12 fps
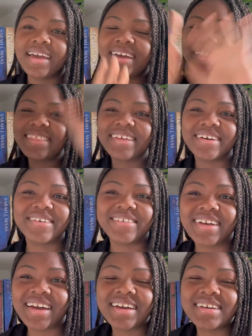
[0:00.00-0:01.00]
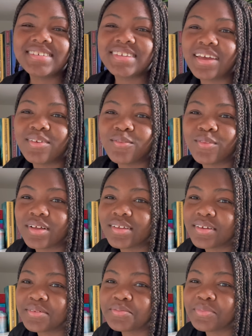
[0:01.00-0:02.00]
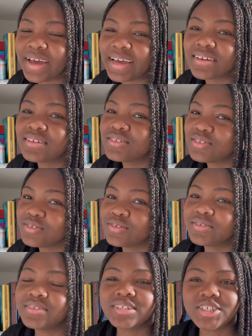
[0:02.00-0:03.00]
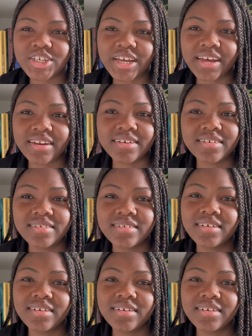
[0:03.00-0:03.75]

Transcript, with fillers: Hello guys and welcome back to the channel.